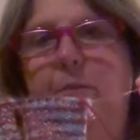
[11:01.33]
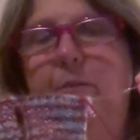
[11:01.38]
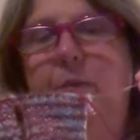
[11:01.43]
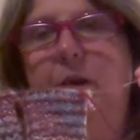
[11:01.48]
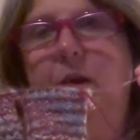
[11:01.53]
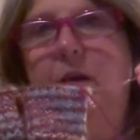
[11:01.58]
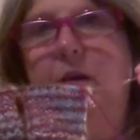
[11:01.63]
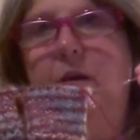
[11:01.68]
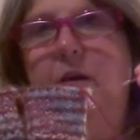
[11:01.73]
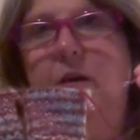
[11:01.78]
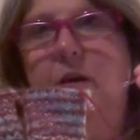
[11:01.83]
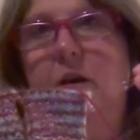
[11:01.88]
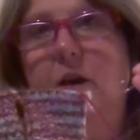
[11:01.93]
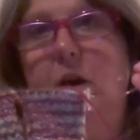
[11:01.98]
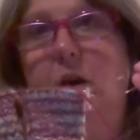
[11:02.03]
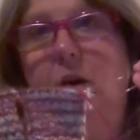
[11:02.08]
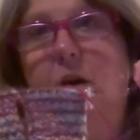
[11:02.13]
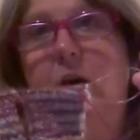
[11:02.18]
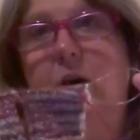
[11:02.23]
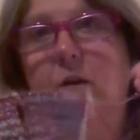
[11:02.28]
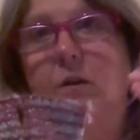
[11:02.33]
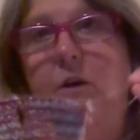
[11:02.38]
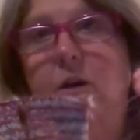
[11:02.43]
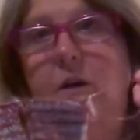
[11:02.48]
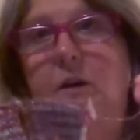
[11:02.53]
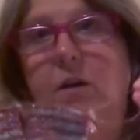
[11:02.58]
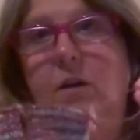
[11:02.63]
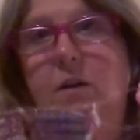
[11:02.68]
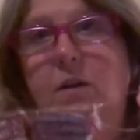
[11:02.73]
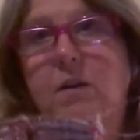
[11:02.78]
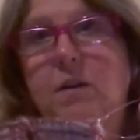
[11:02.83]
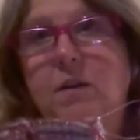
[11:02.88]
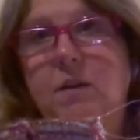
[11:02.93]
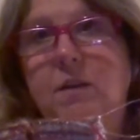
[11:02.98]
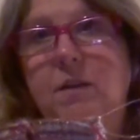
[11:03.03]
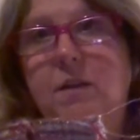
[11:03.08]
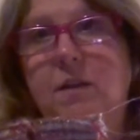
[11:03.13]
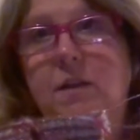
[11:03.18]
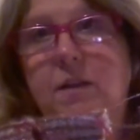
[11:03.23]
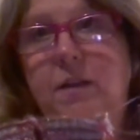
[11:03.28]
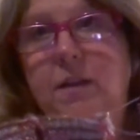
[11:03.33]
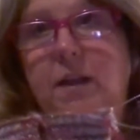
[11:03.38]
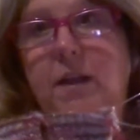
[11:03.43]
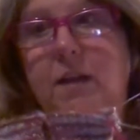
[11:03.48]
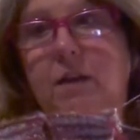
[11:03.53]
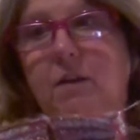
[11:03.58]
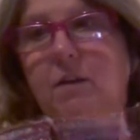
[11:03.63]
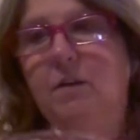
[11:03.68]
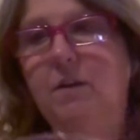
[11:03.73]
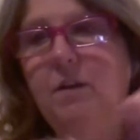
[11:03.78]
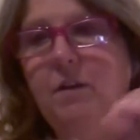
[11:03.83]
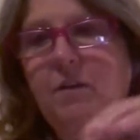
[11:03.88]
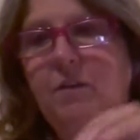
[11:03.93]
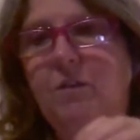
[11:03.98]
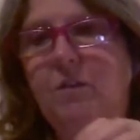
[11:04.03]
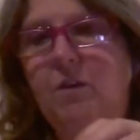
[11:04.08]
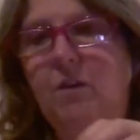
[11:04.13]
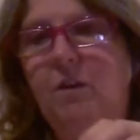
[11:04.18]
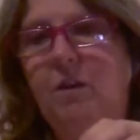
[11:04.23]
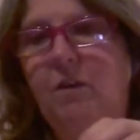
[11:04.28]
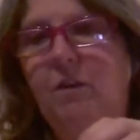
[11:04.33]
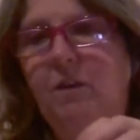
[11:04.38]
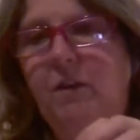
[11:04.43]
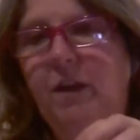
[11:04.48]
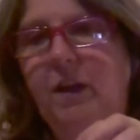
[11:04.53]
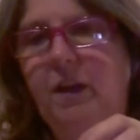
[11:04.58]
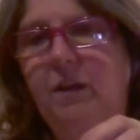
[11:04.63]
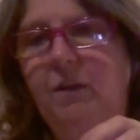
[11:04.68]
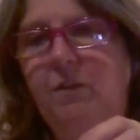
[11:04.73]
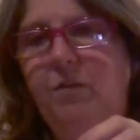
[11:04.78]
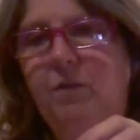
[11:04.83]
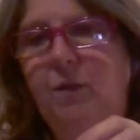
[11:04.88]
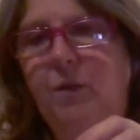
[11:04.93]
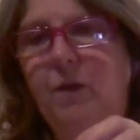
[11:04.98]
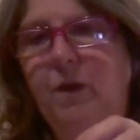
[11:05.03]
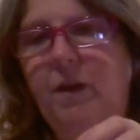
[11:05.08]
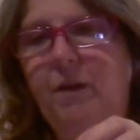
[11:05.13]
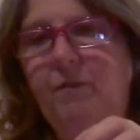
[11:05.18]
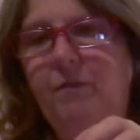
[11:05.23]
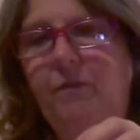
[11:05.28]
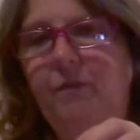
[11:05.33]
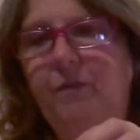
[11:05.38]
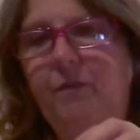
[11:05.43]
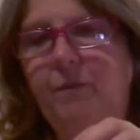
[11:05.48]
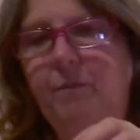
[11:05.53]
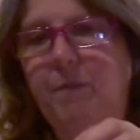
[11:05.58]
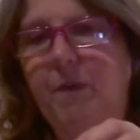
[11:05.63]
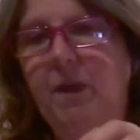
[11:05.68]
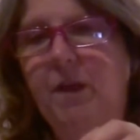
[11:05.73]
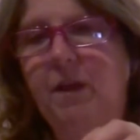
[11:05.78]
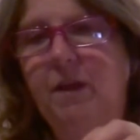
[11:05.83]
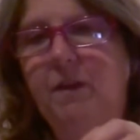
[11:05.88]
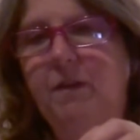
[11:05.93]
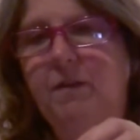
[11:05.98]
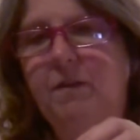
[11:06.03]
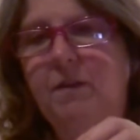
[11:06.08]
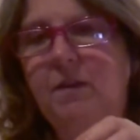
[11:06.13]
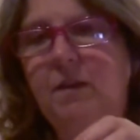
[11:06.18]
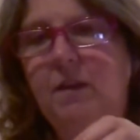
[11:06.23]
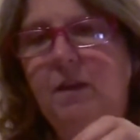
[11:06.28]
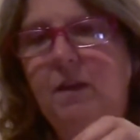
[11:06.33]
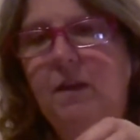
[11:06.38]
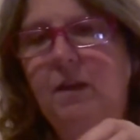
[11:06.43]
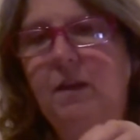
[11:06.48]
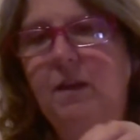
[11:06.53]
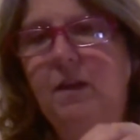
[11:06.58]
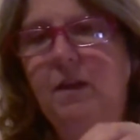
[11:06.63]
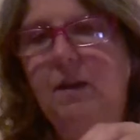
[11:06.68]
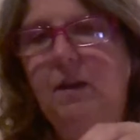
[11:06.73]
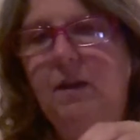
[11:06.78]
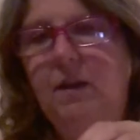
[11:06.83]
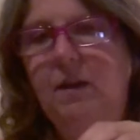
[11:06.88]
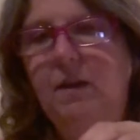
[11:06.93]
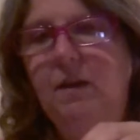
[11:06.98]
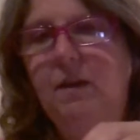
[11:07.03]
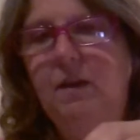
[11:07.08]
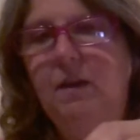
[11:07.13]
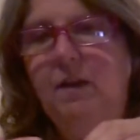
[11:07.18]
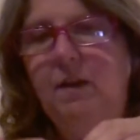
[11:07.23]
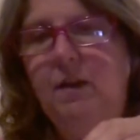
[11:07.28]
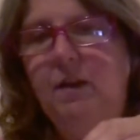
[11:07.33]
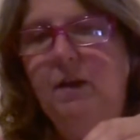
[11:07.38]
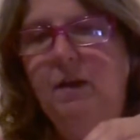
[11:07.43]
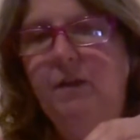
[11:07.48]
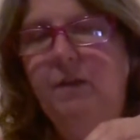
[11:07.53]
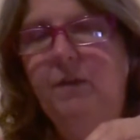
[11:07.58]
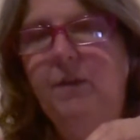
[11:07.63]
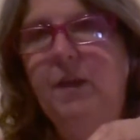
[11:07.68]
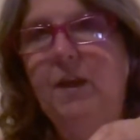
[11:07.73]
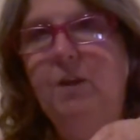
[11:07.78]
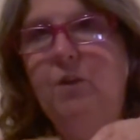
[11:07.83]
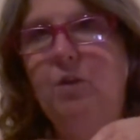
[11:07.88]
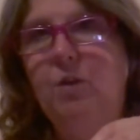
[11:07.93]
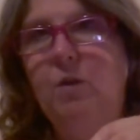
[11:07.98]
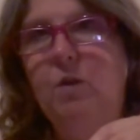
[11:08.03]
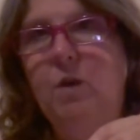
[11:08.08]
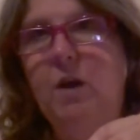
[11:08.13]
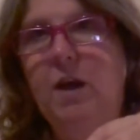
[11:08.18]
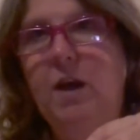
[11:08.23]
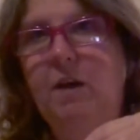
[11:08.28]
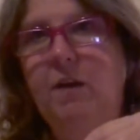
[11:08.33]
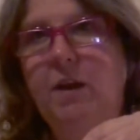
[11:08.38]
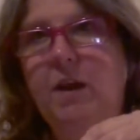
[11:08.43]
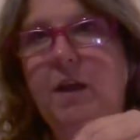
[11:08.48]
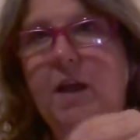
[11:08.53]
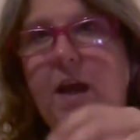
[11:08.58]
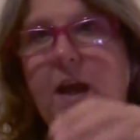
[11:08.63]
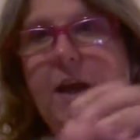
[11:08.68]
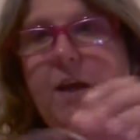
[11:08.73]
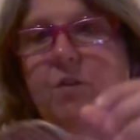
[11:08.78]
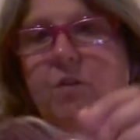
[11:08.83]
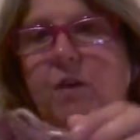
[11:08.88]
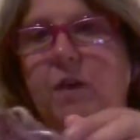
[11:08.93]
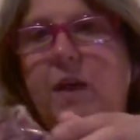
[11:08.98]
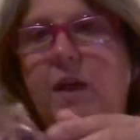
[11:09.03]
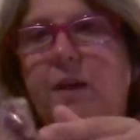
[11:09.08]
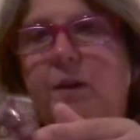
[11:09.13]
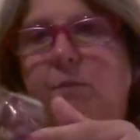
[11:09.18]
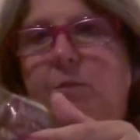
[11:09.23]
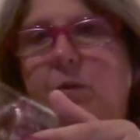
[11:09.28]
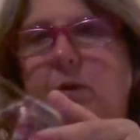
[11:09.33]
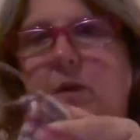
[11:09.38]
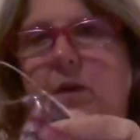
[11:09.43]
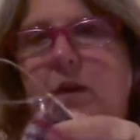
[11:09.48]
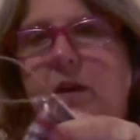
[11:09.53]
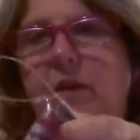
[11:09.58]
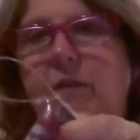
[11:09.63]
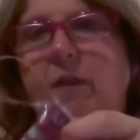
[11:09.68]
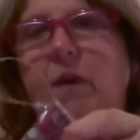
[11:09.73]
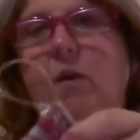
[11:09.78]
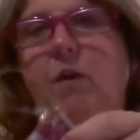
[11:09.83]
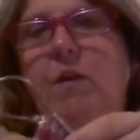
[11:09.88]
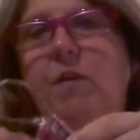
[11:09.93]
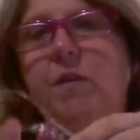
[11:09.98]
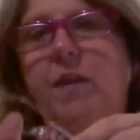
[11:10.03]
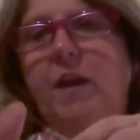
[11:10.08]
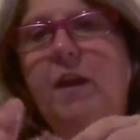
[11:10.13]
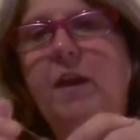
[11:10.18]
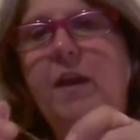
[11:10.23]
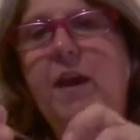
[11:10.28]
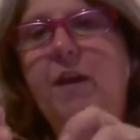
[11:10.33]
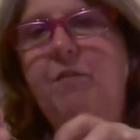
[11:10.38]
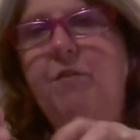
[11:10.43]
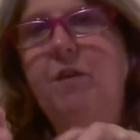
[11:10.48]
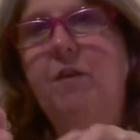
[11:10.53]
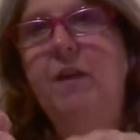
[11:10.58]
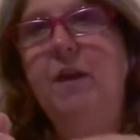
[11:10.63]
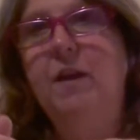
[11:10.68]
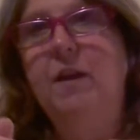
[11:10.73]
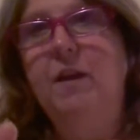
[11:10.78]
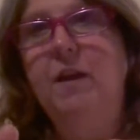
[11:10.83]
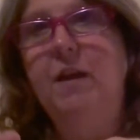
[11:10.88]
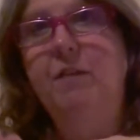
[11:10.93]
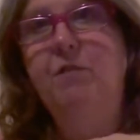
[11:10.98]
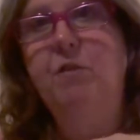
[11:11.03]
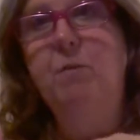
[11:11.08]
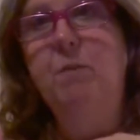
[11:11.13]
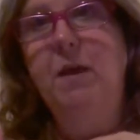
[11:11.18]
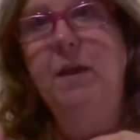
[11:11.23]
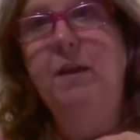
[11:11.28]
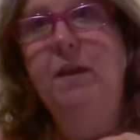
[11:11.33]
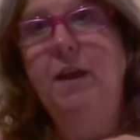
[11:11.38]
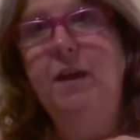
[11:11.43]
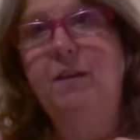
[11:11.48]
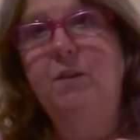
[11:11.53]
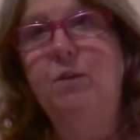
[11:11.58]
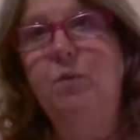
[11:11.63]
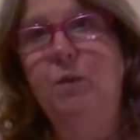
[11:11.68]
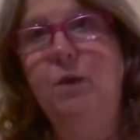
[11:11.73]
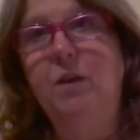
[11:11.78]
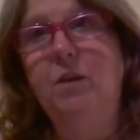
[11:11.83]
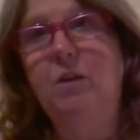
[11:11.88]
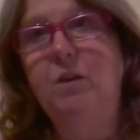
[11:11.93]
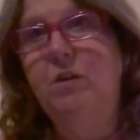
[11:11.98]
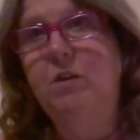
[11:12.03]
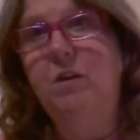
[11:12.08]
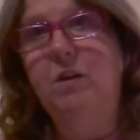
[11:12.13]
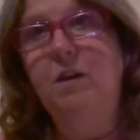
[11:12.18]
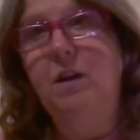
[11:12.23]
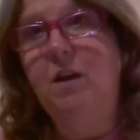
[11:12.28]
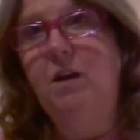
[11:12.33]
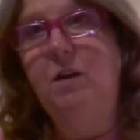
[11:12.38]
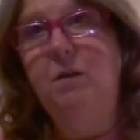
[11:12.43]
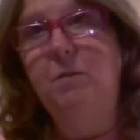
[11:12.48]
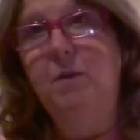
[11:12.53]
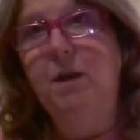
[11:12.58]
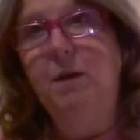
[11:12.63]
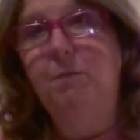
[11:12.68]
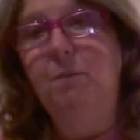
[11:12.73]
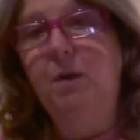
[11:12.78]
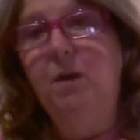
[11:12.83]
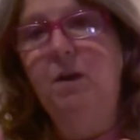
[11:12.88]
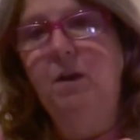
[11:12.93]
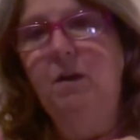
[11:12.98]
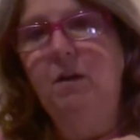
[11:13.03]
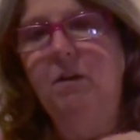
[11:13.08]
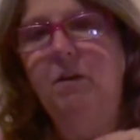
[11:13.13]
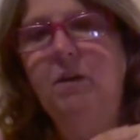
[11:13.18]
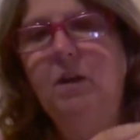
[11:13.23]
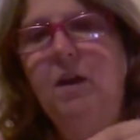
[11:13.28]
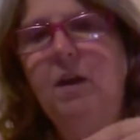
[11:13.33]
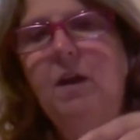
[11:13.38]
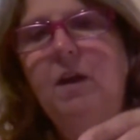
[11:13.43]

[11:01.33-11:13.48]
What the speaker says: bigger or longer needle, circular needle for it, because things are crowded. I actually had to put, and the only thing after that, after my dad's sweater, it took all my markers.